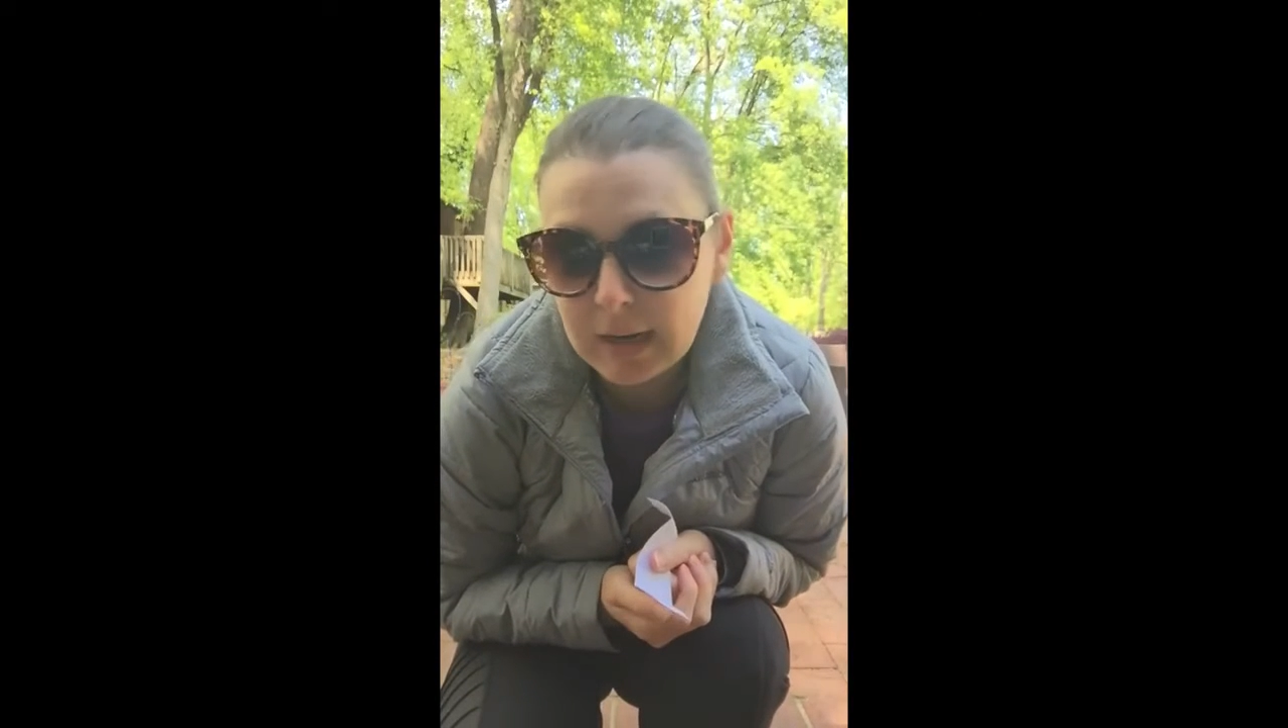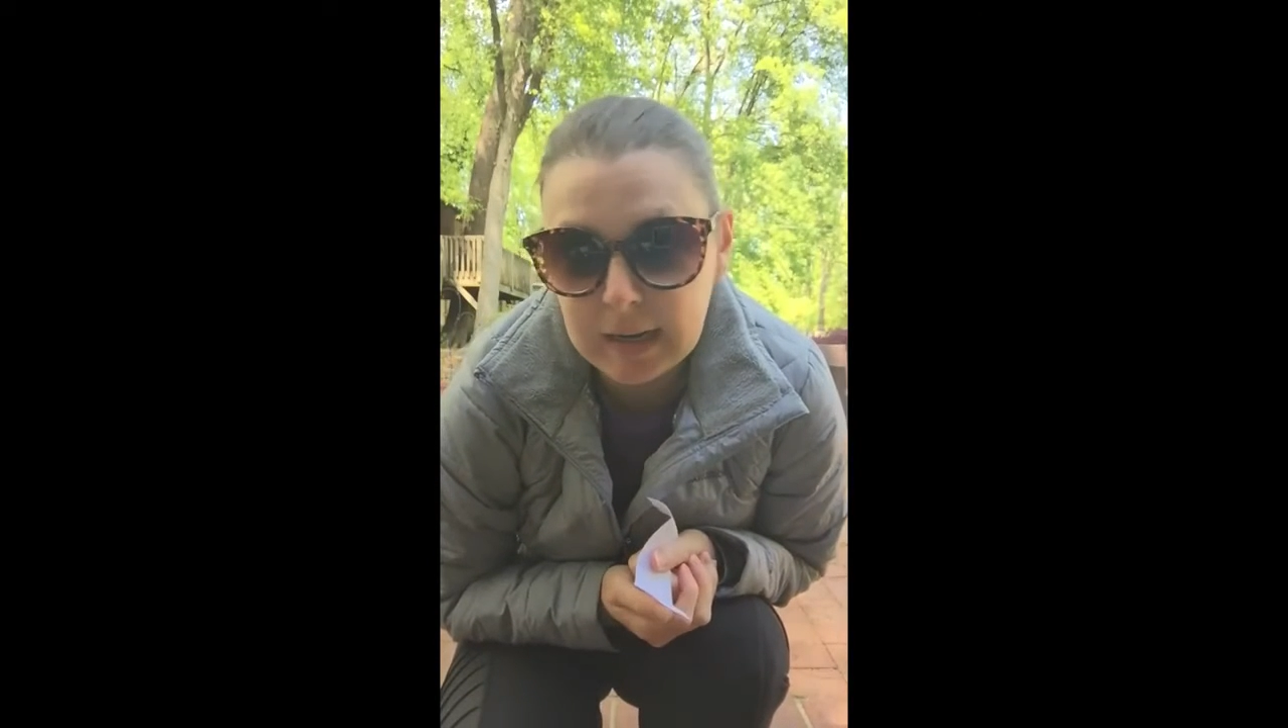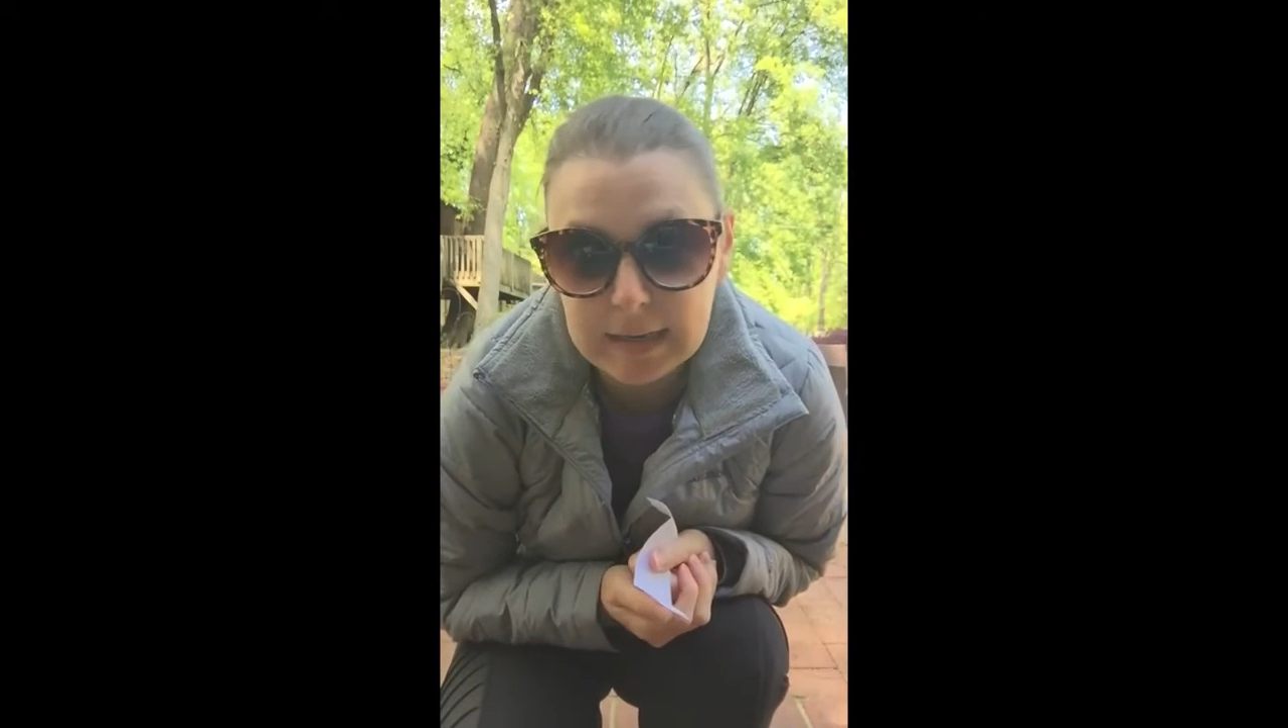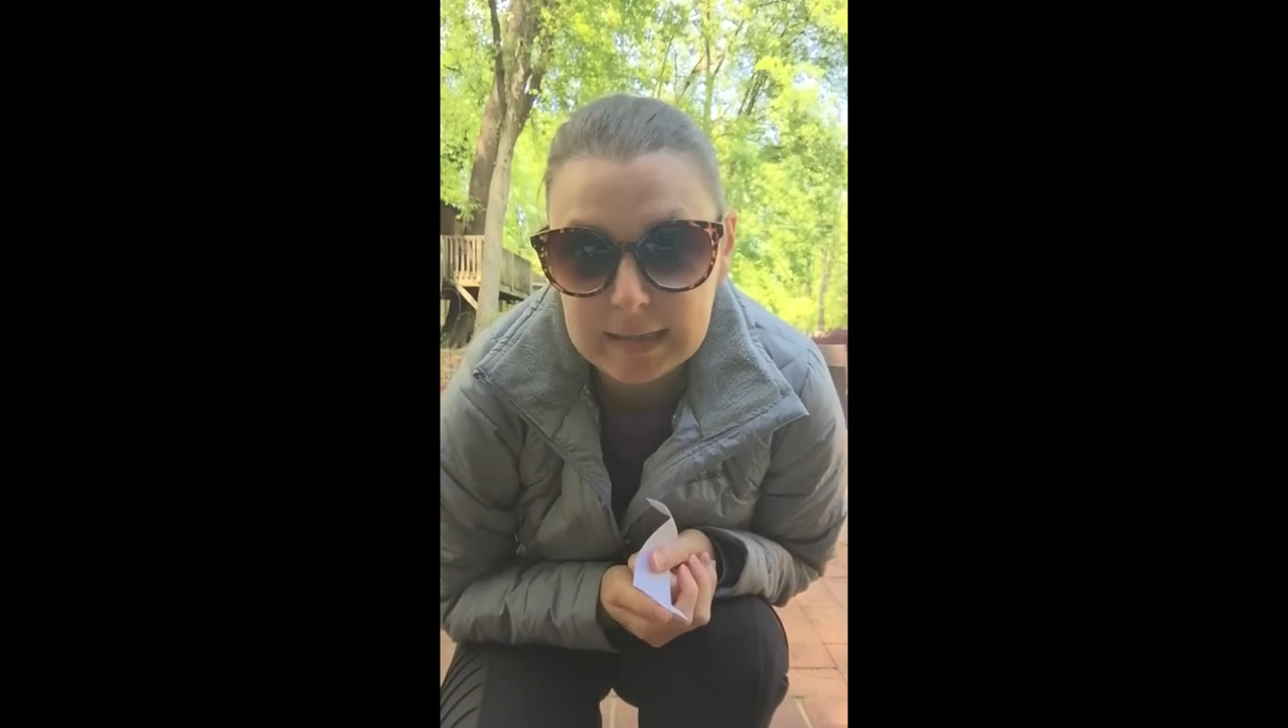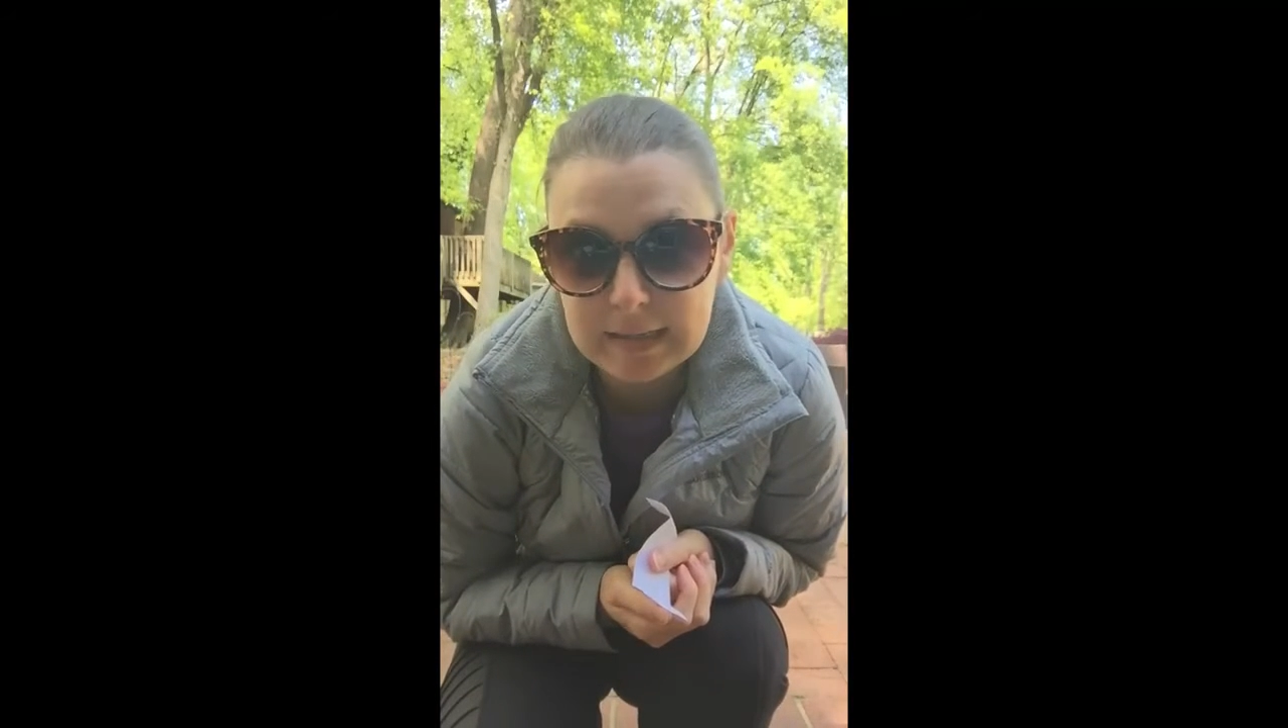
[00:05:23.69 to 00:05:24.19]

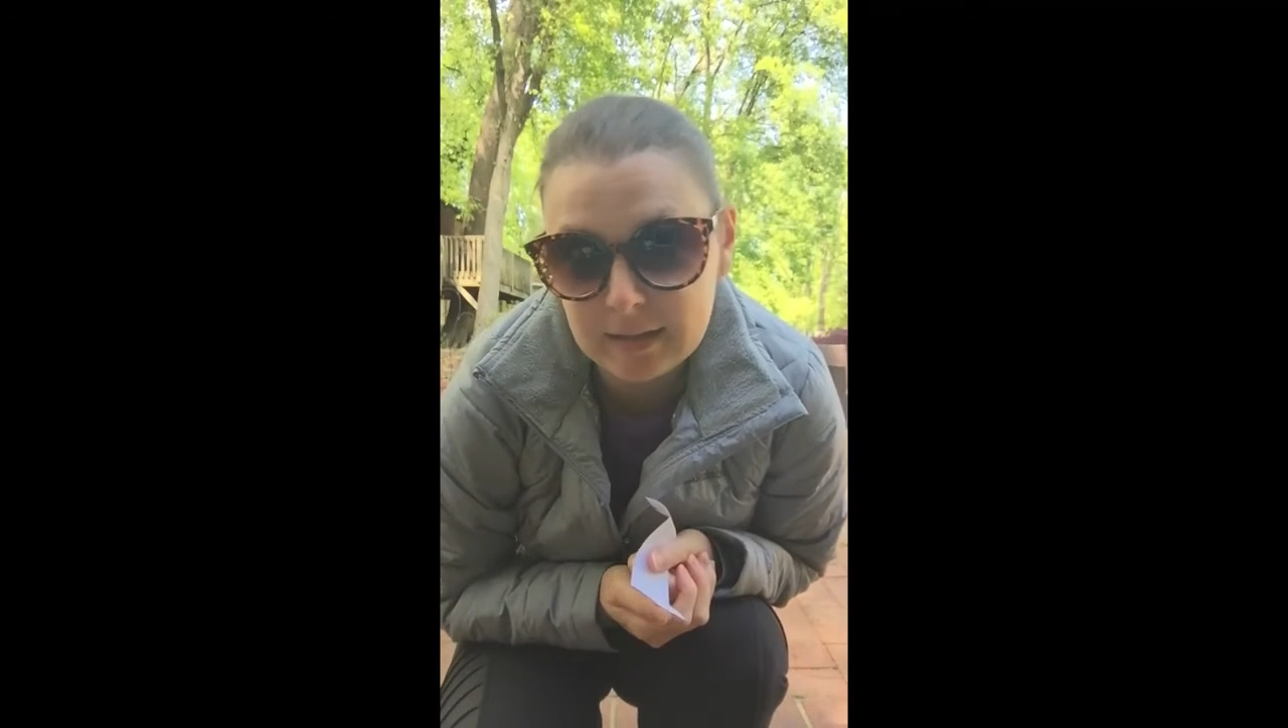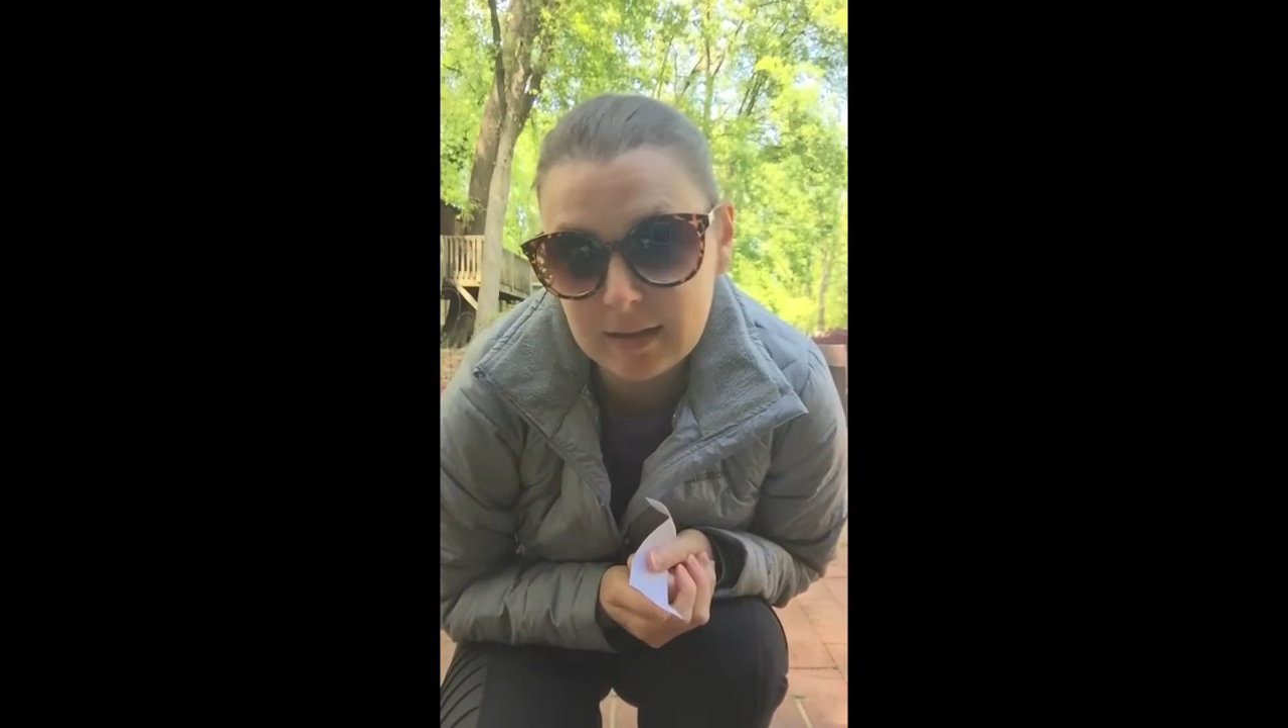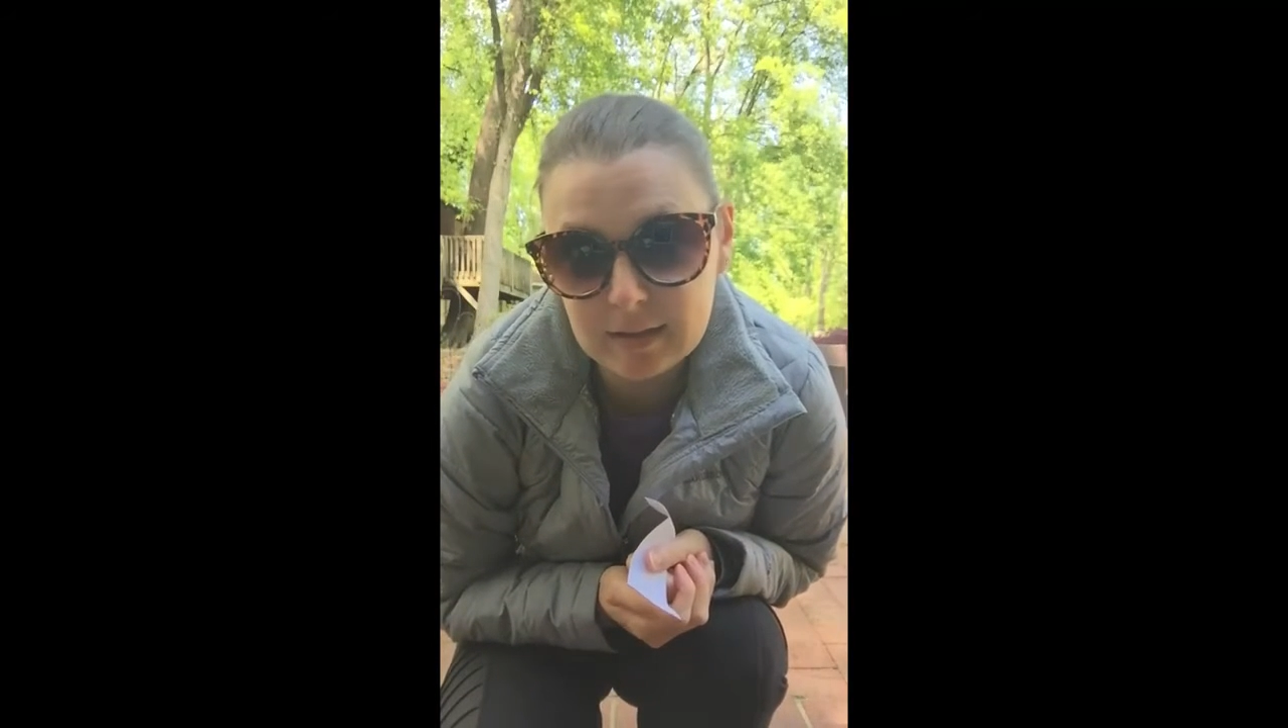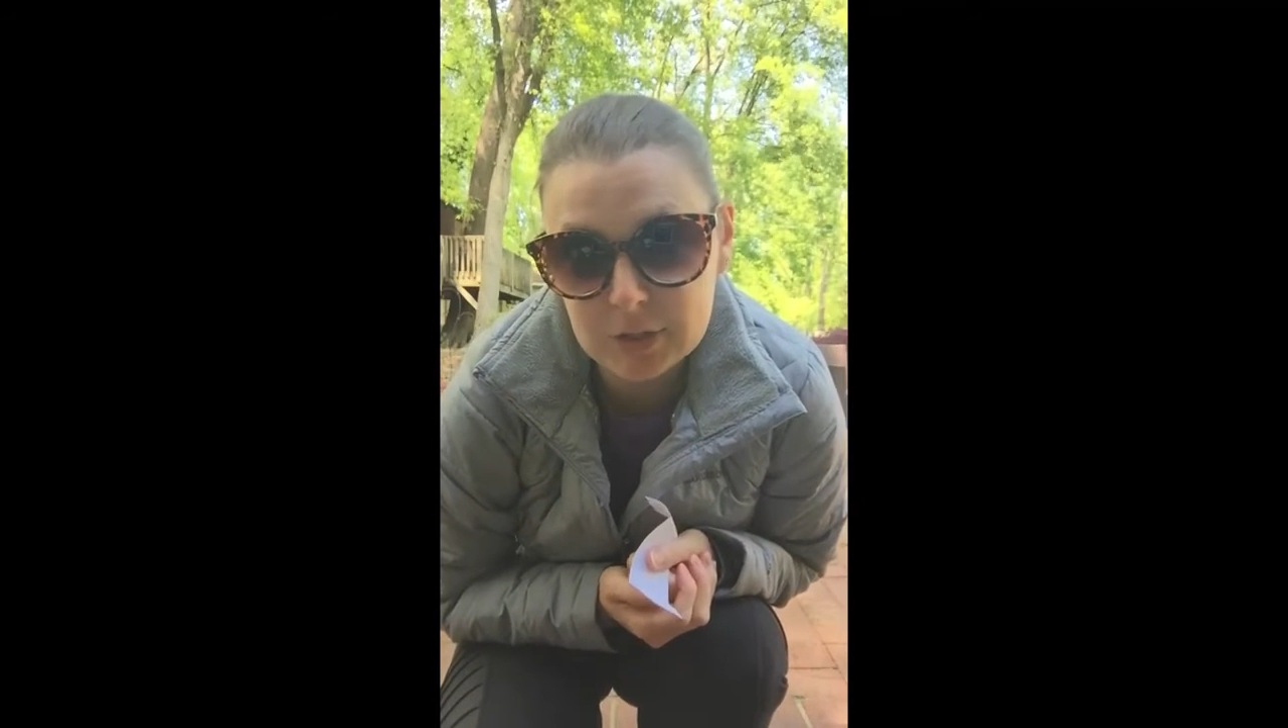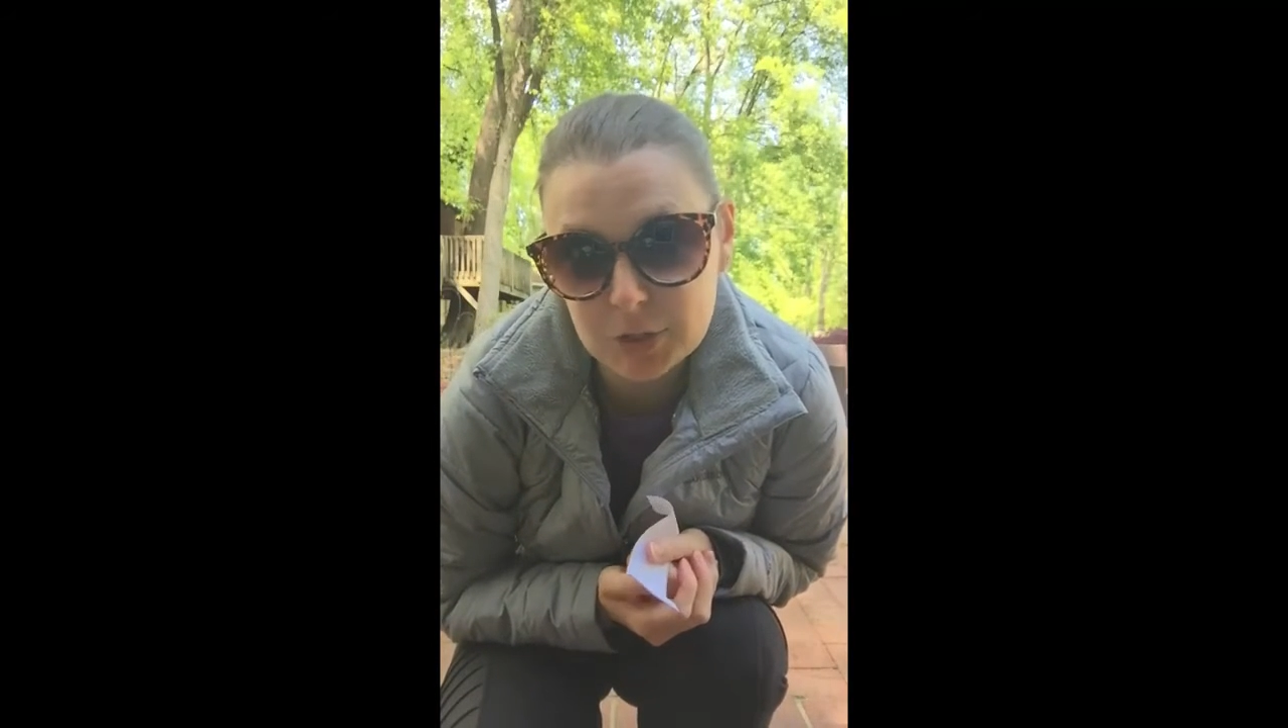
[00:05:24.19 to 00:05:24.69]

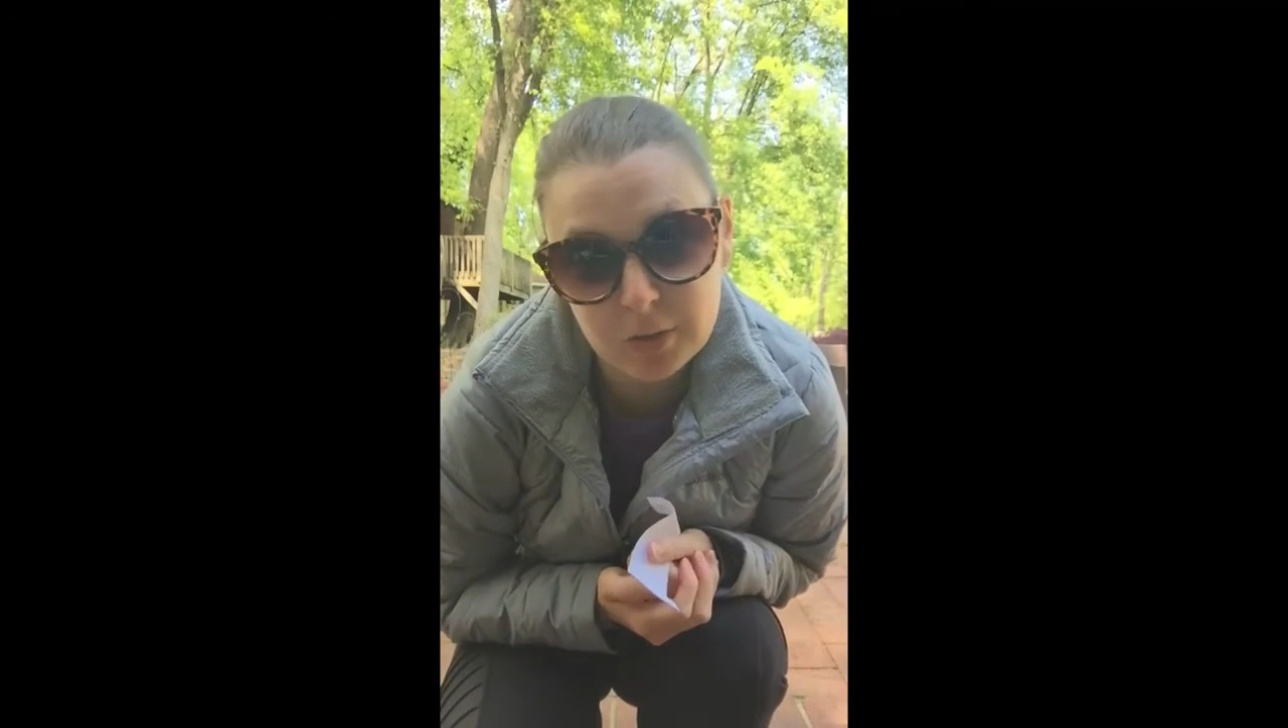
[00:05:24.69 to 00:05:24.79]
anything that you